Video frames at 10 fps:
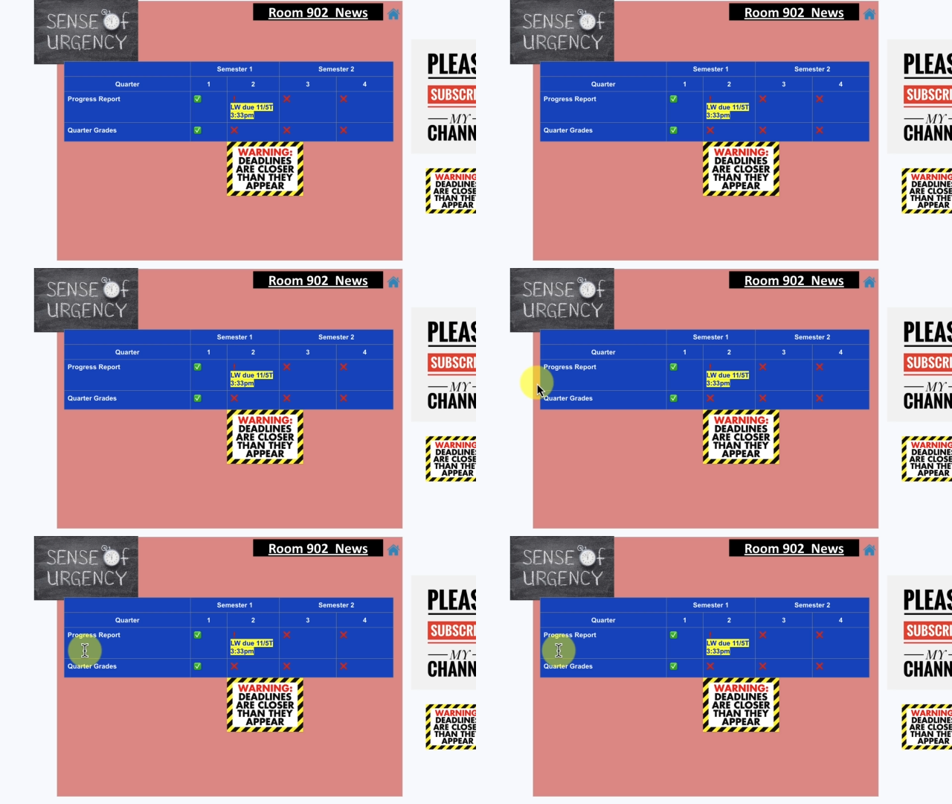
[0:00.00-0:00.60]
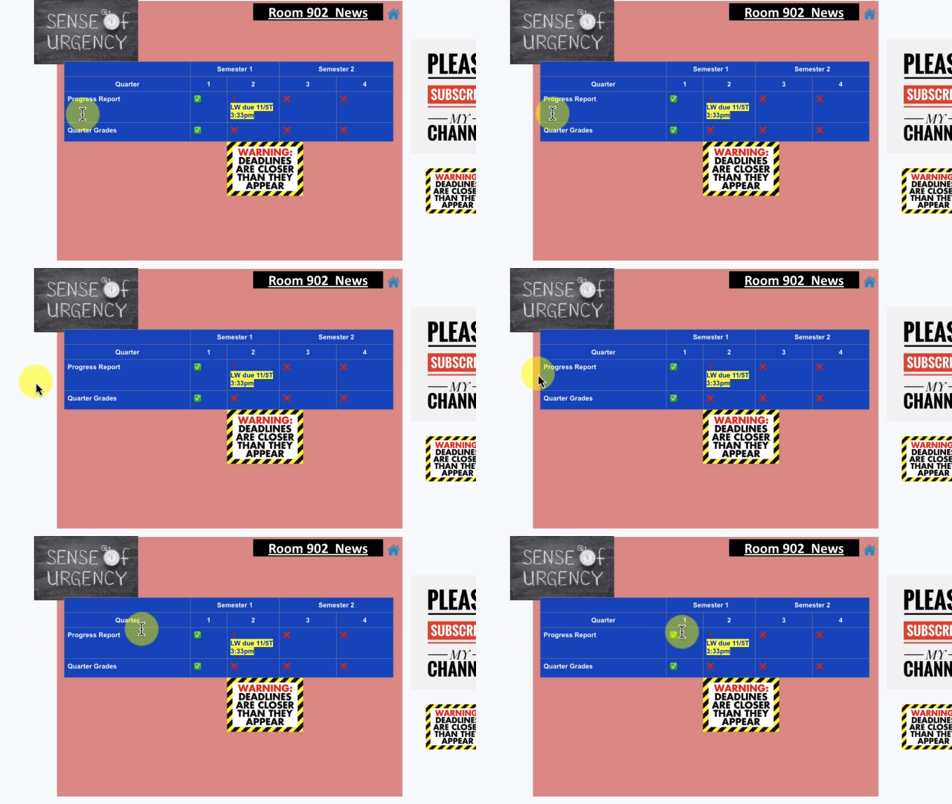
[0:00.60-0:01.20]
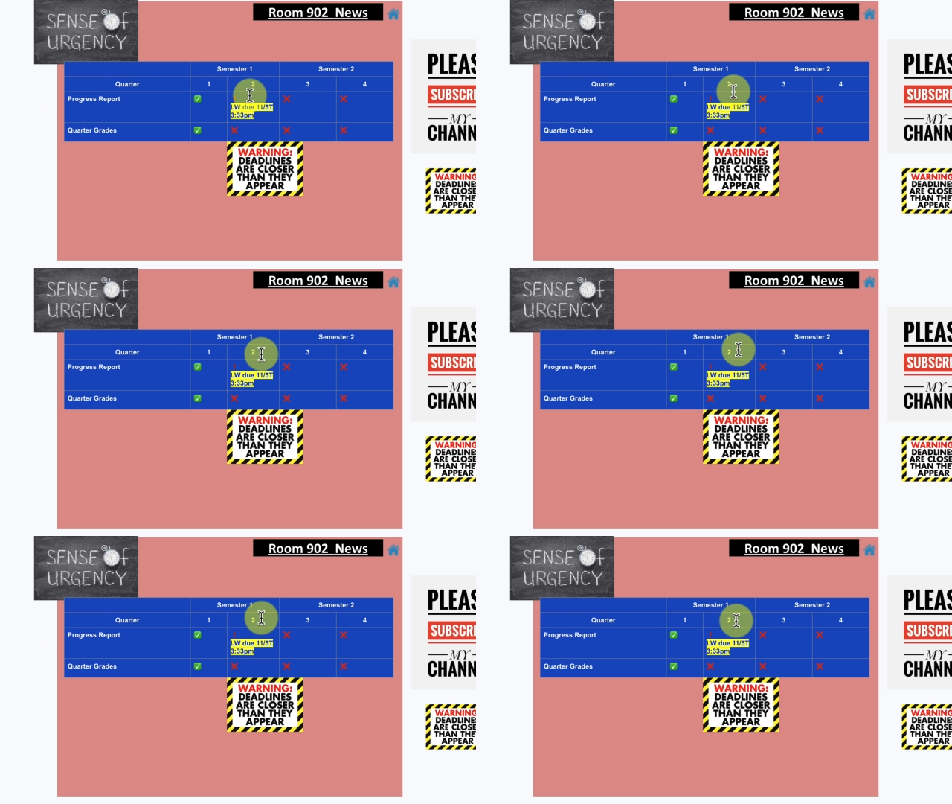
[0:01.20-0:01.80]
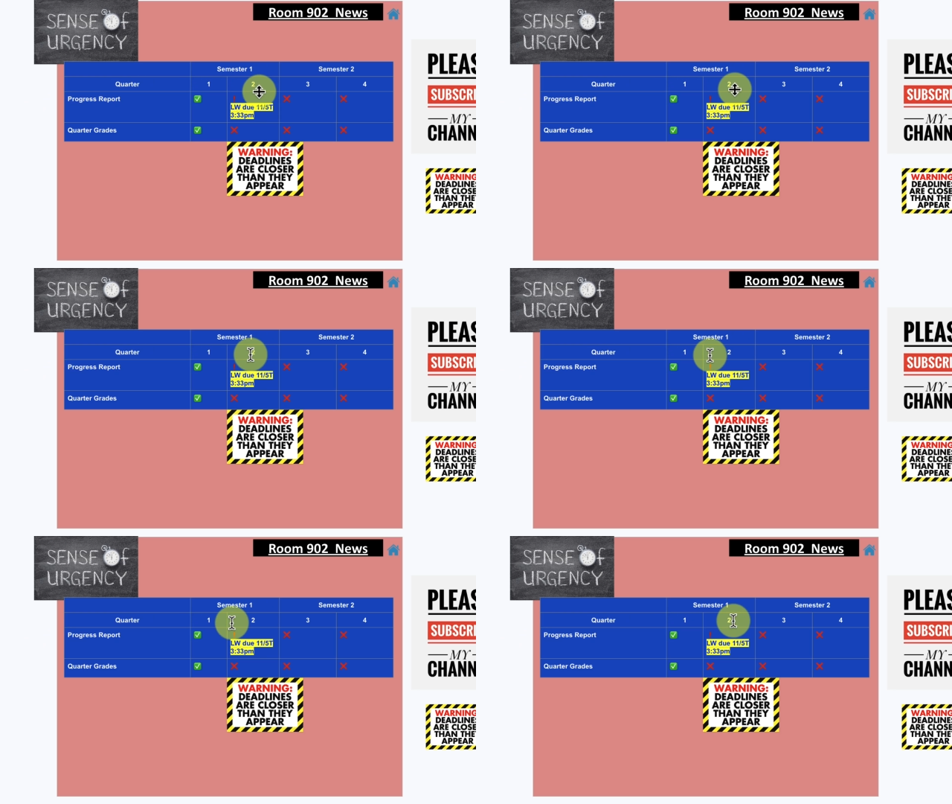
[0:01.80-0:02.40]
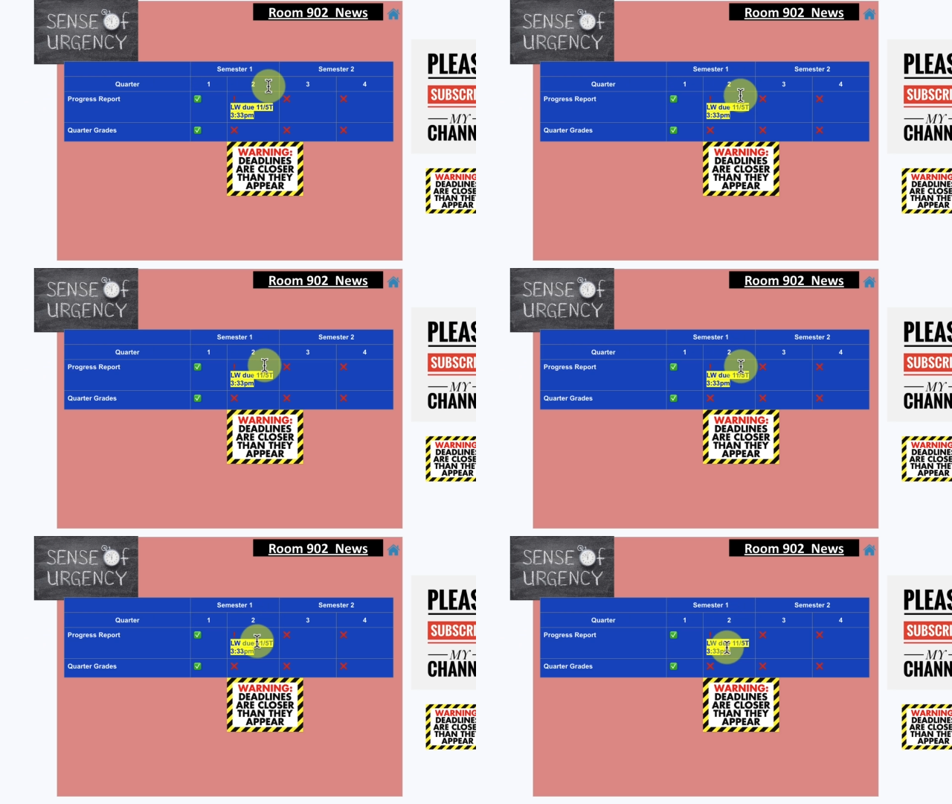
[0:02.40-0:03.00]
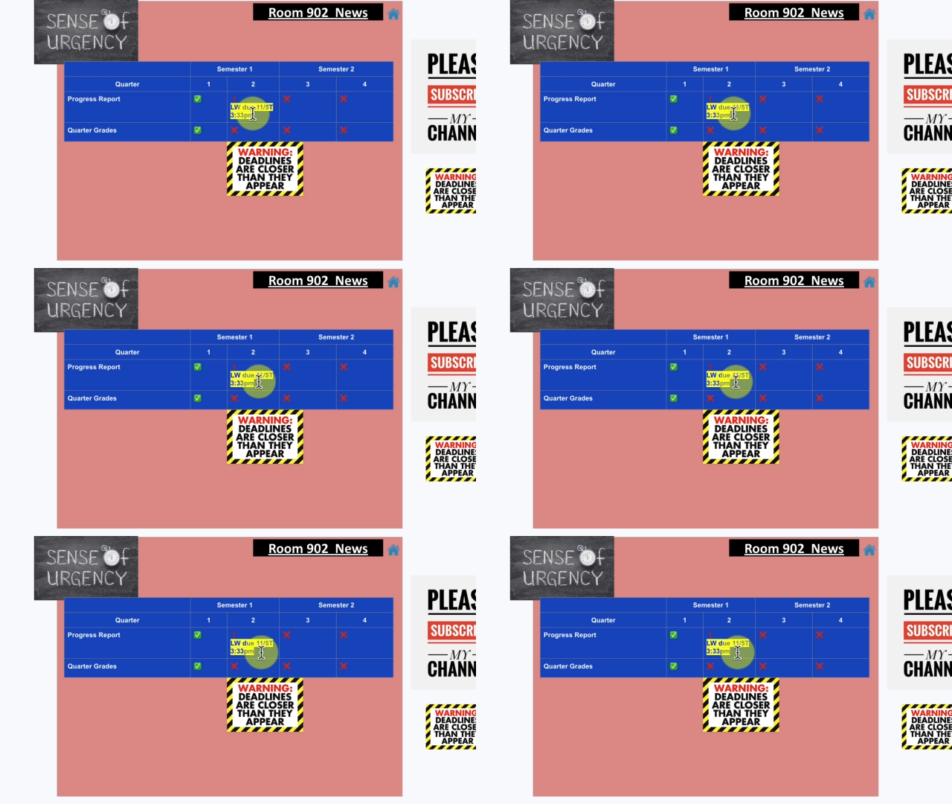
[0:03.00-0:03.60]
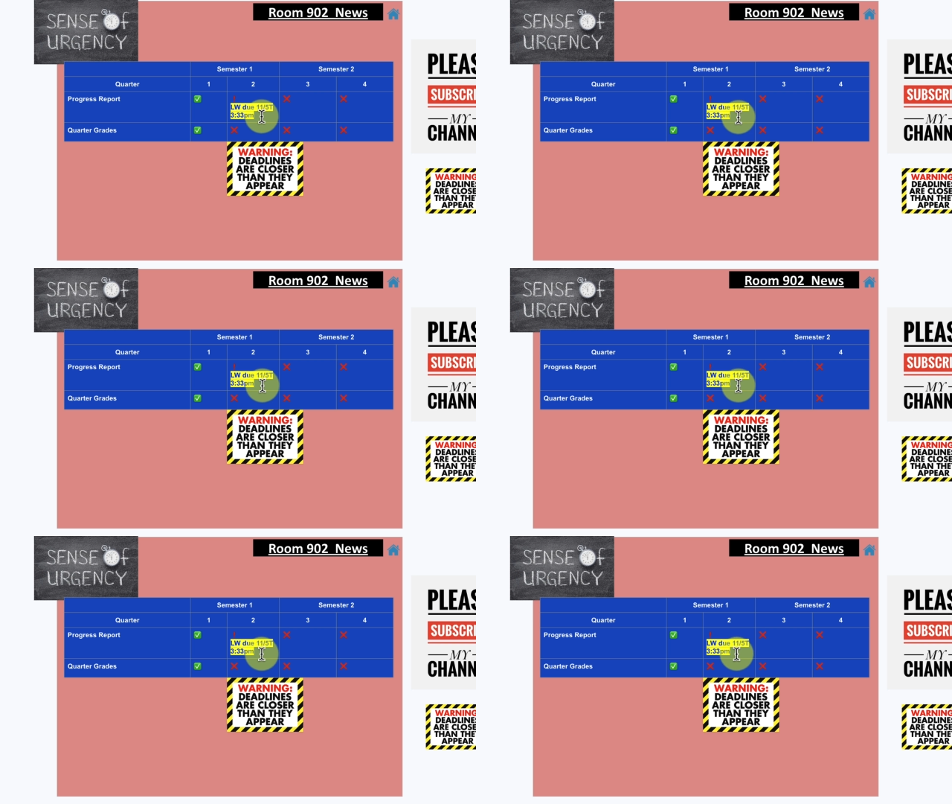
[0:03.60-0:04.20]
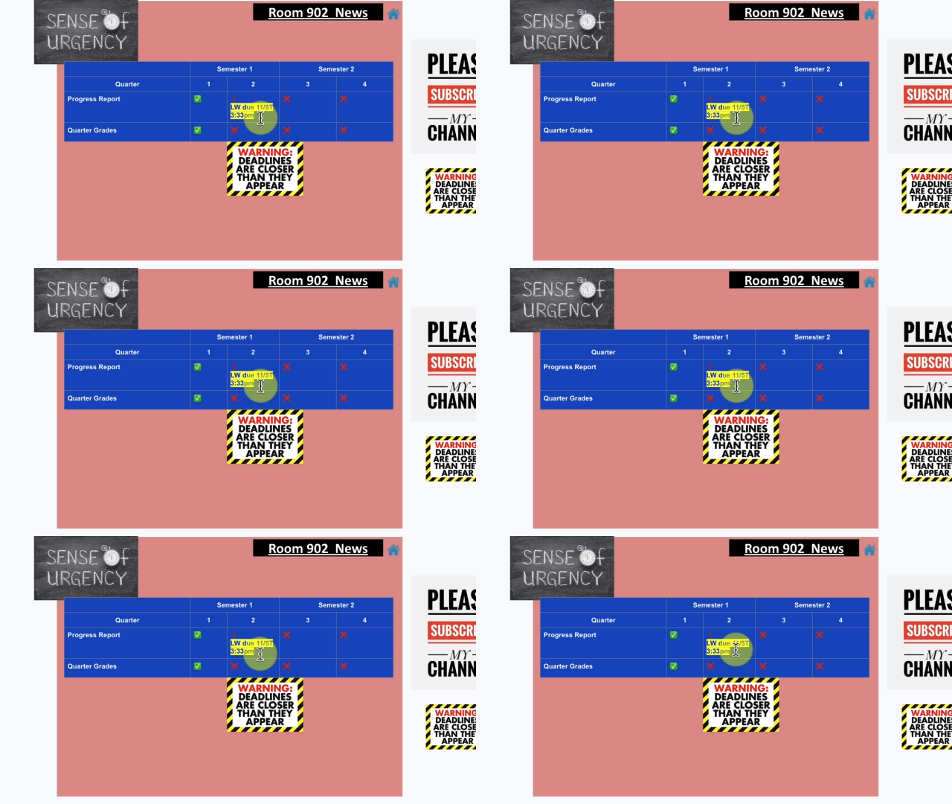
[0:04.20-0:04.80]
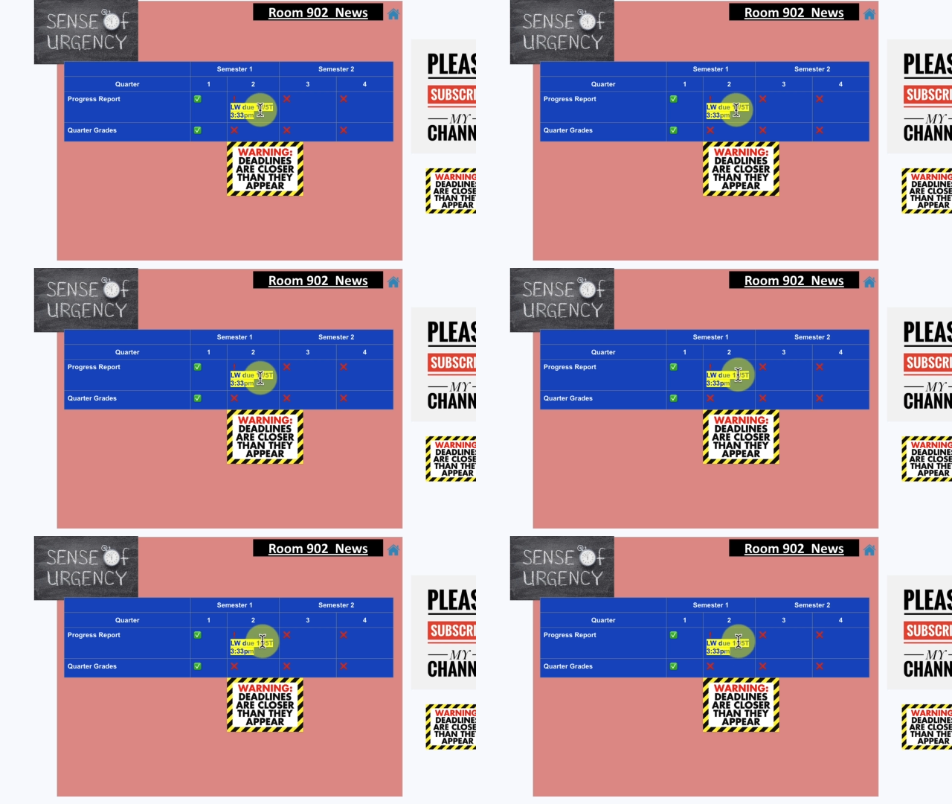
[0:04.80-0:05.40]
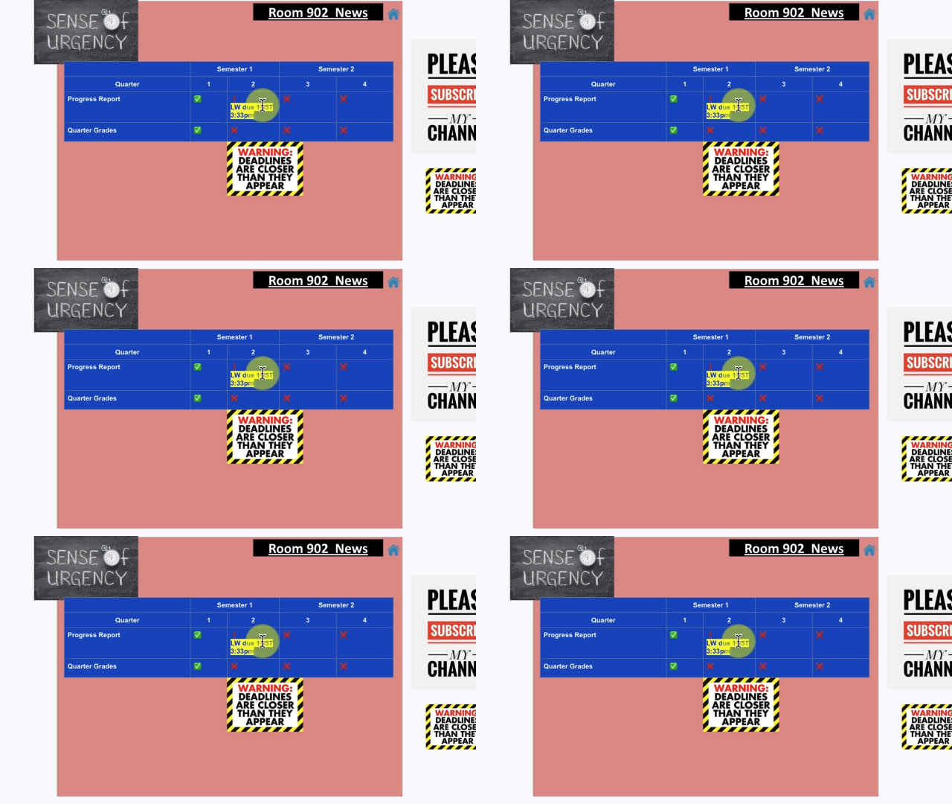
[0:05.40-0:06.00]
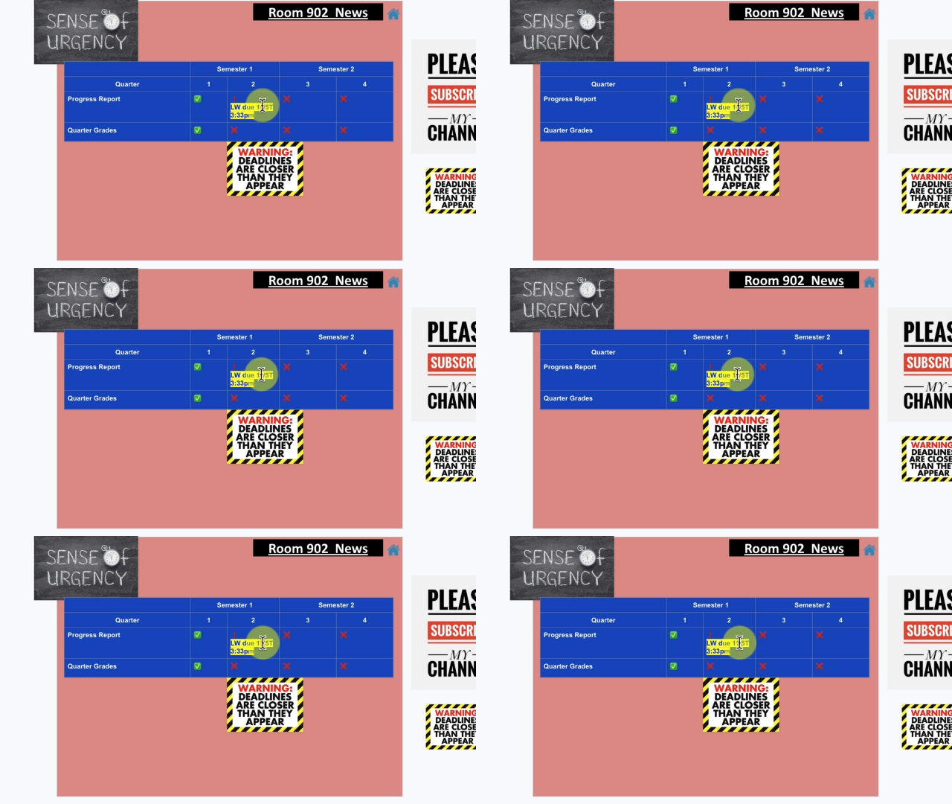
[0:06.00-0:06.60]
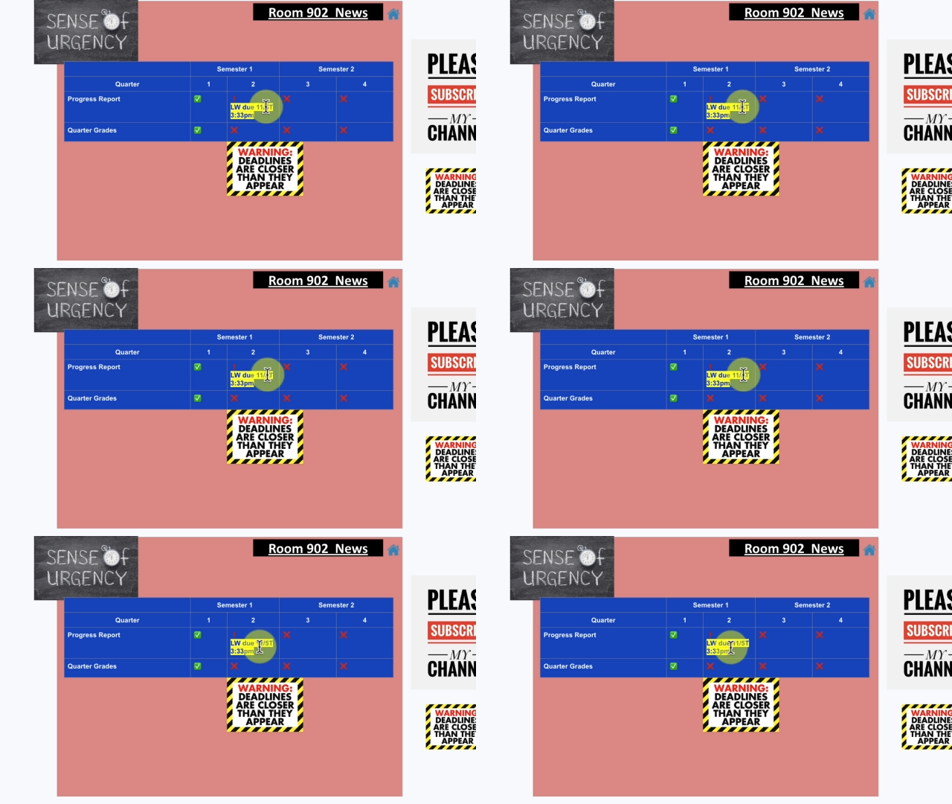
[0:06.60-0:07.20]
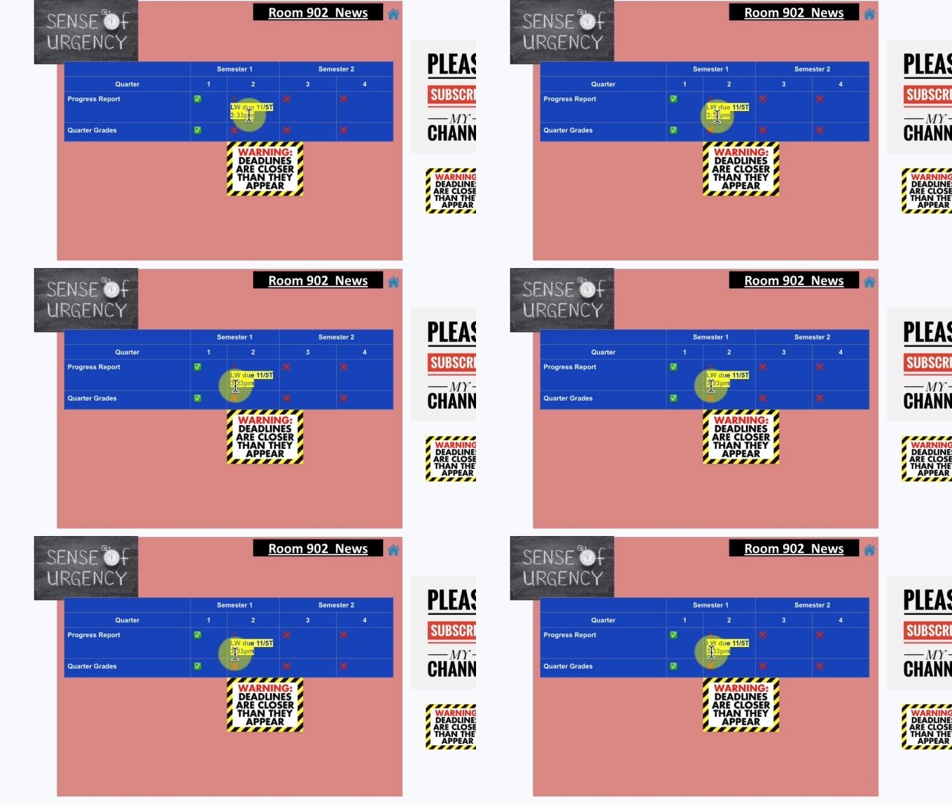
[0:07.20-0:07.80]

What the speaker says: No face is visible, so there are no lips to read.